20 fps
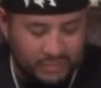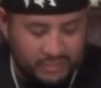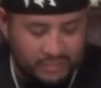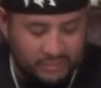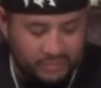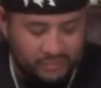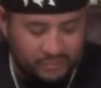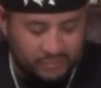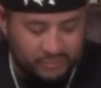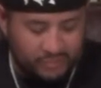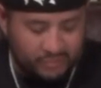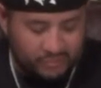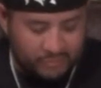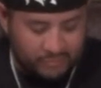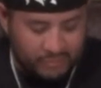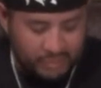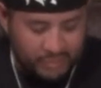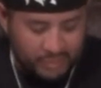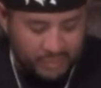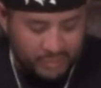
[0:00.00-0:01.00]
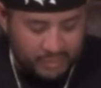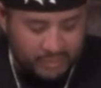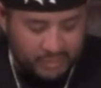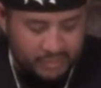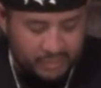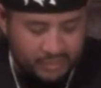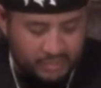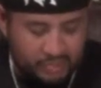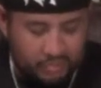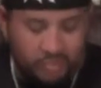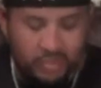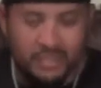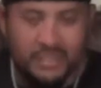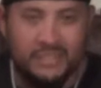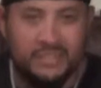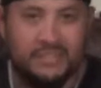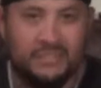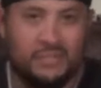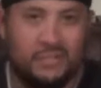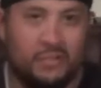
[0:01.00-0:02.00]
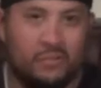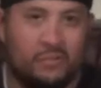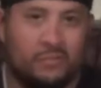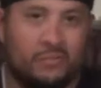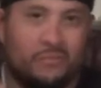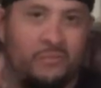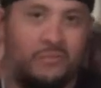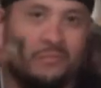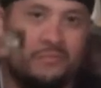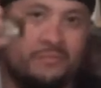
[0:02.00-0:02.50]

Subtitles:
The Eternal Duelist Soul.